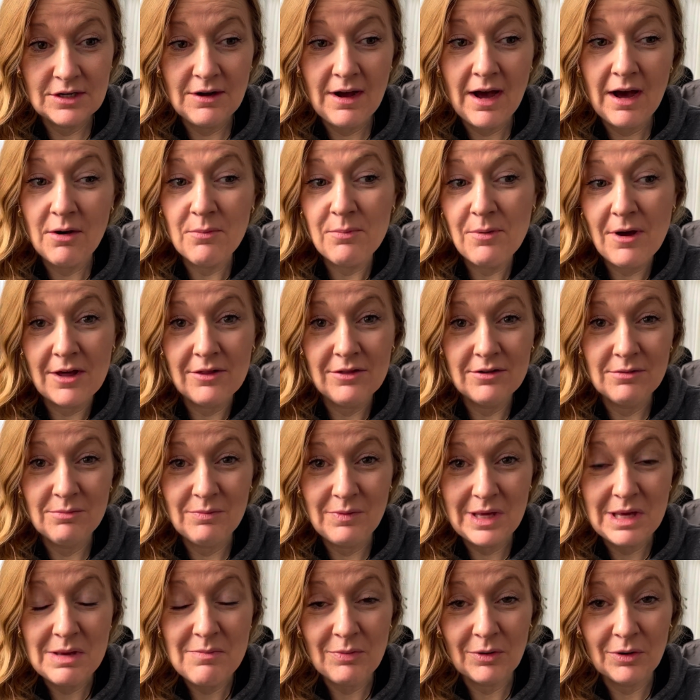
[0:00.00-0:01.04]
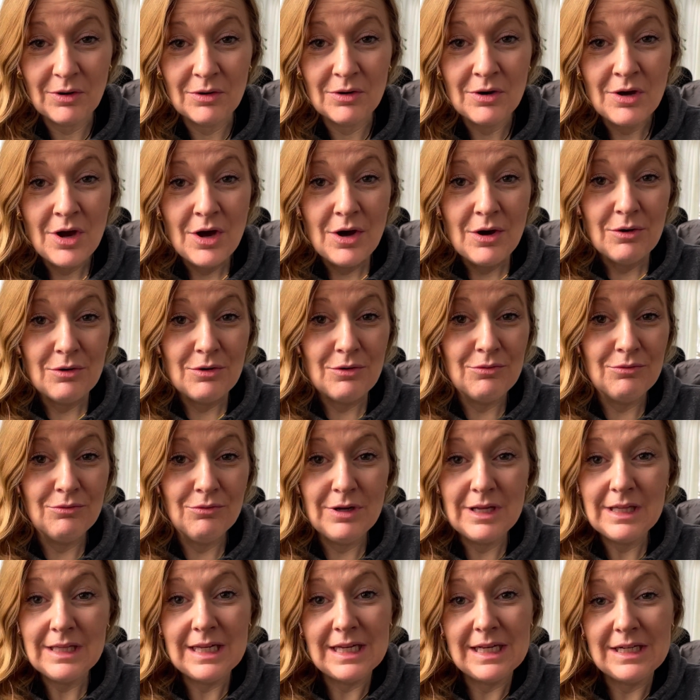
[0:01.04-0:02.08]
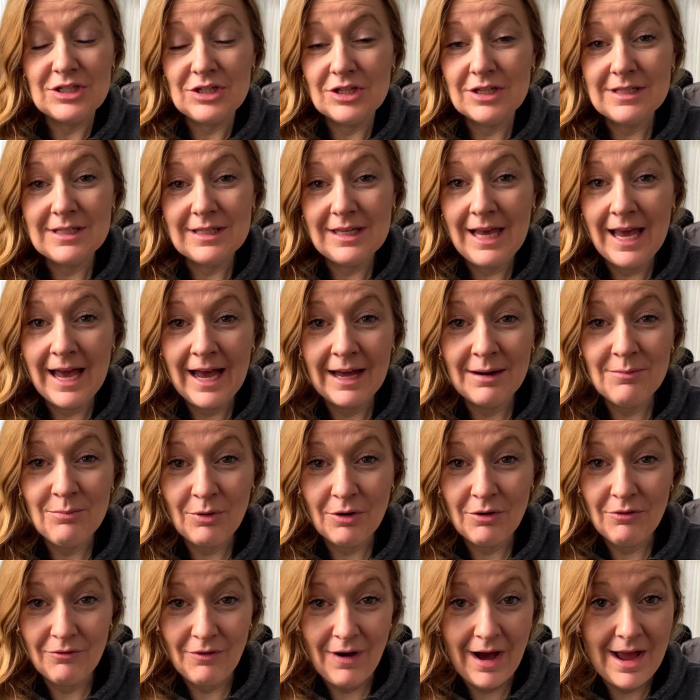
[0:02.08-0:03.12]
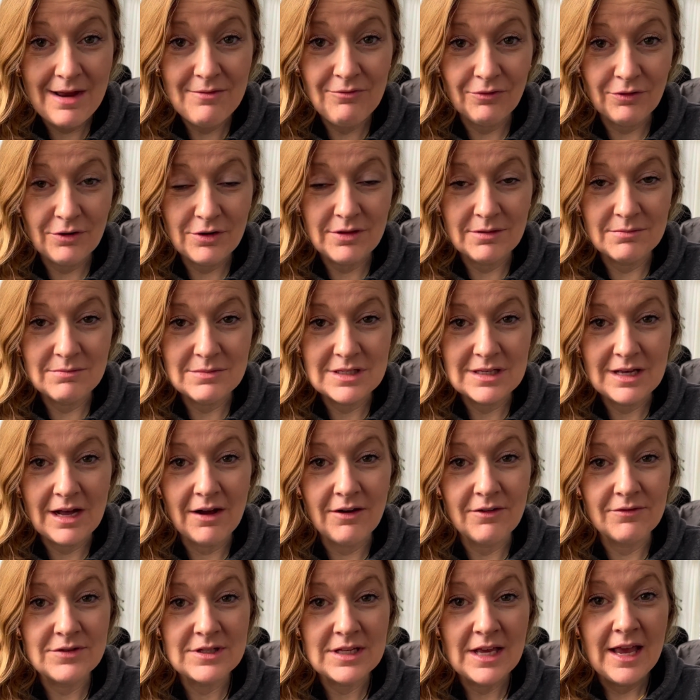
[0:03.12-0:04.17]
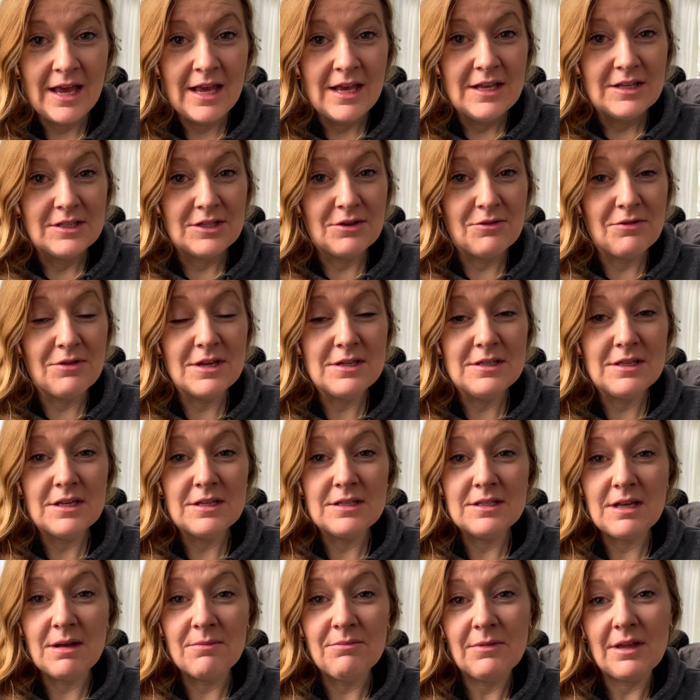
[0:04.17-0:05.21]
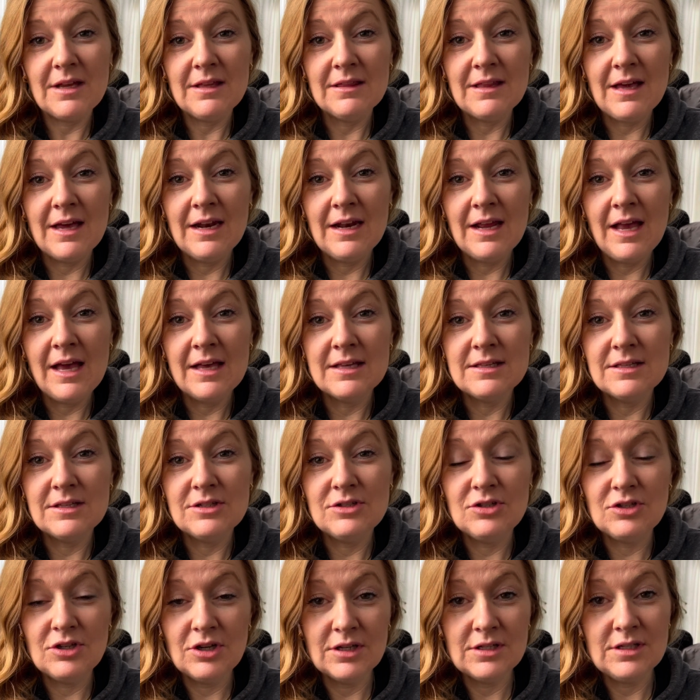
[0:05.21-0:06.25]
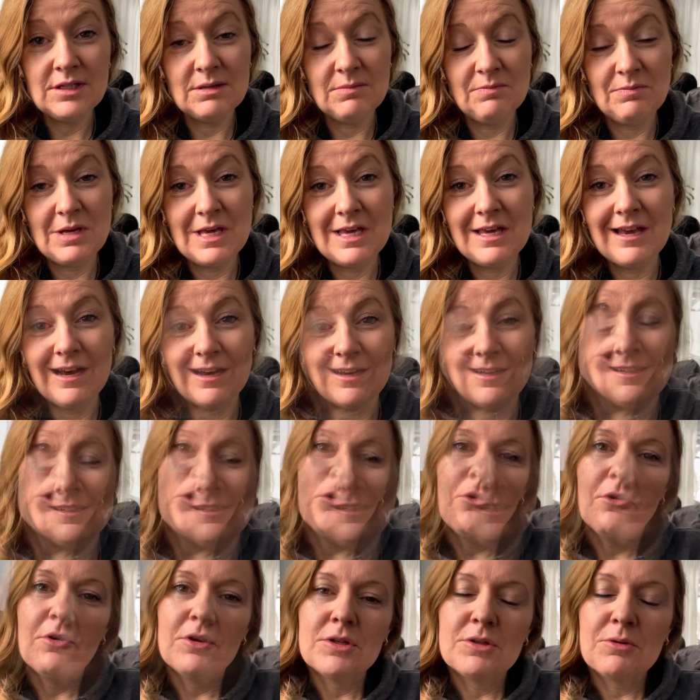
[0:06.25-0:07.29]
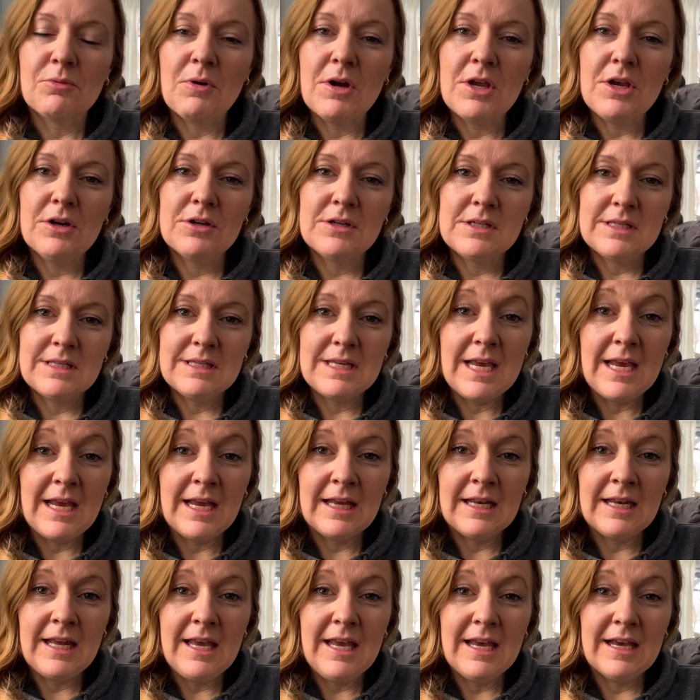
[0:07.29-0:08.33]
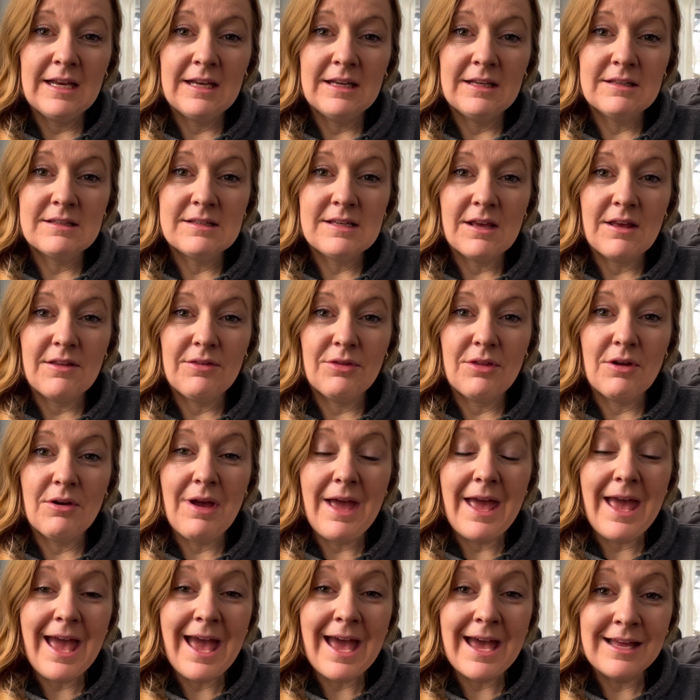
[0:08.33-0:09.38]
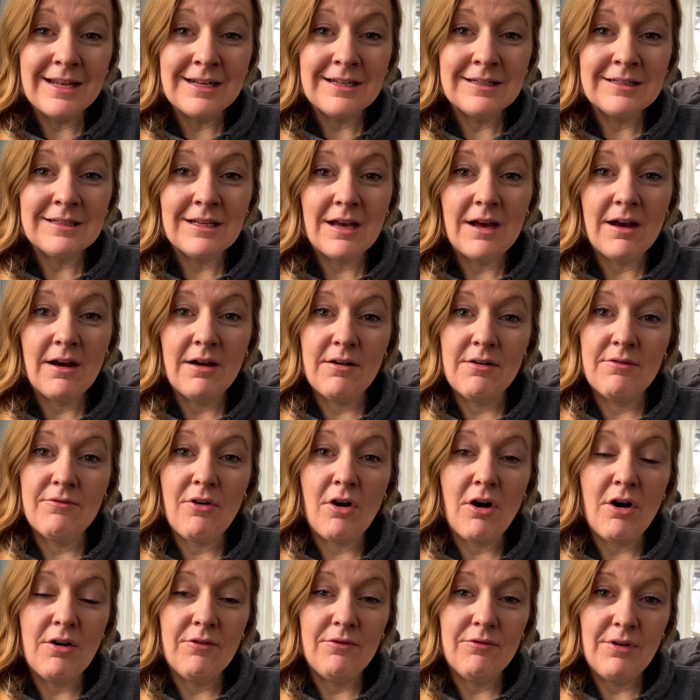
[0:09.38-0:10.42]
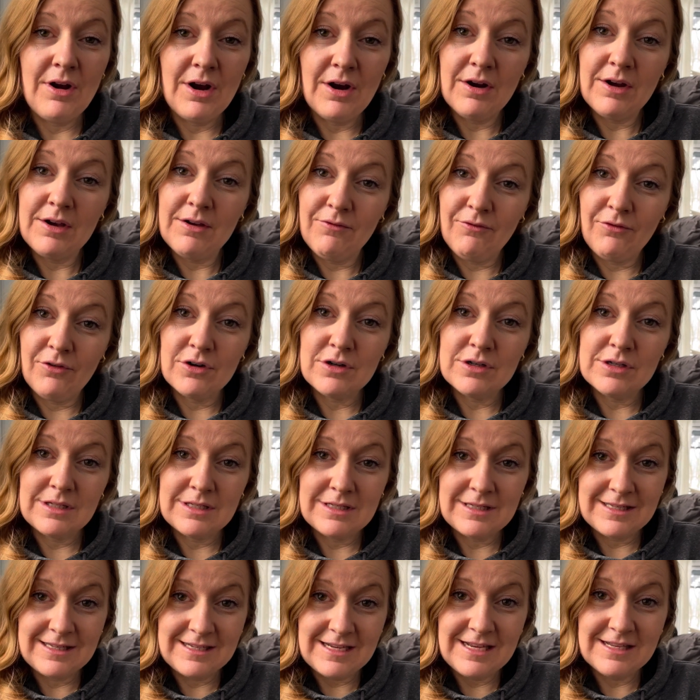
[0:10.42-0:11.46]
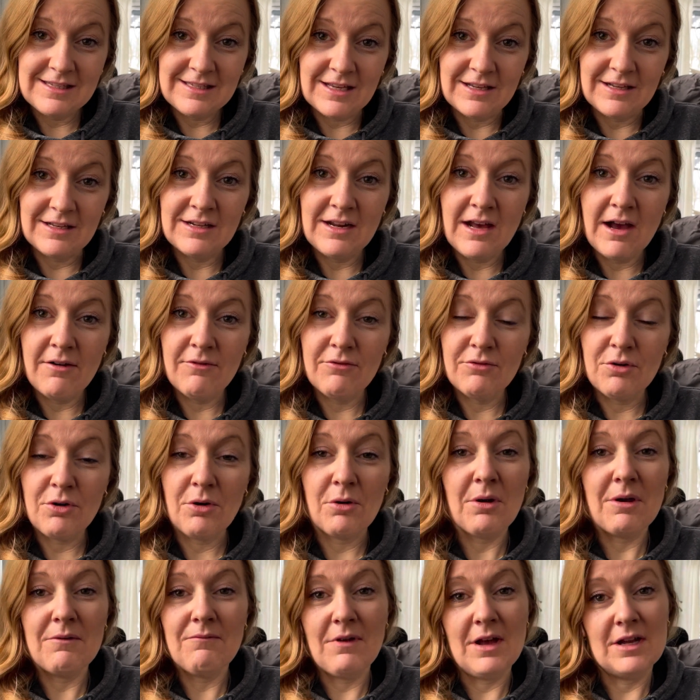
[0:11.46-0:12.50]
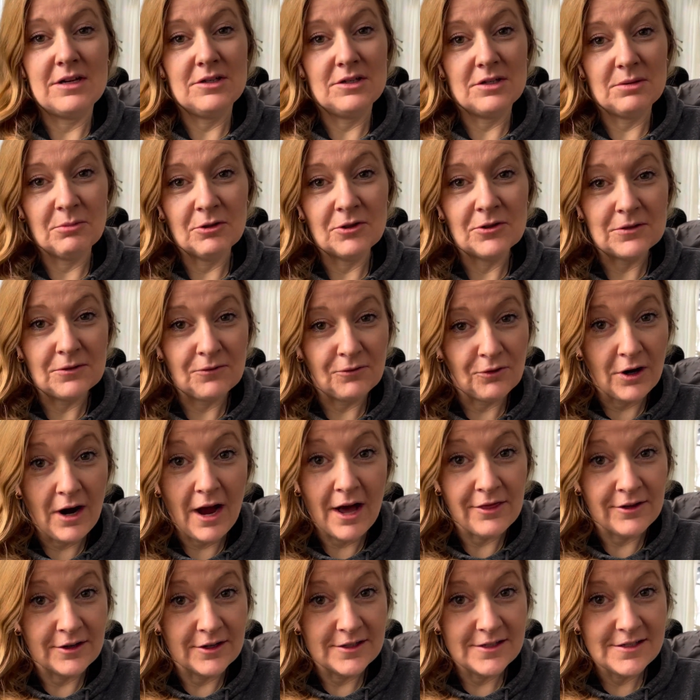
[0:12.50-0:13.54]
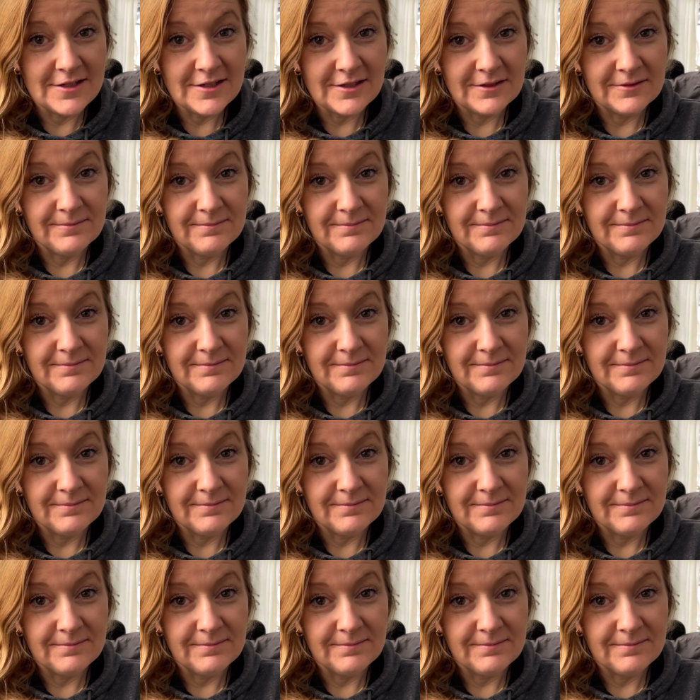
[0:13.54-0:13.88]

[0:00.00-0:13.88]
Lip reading: help other people who really just can't provide for themselves. So this is something that has just begun. So what you're seeing is the end of our very first season of growing vegetables for others.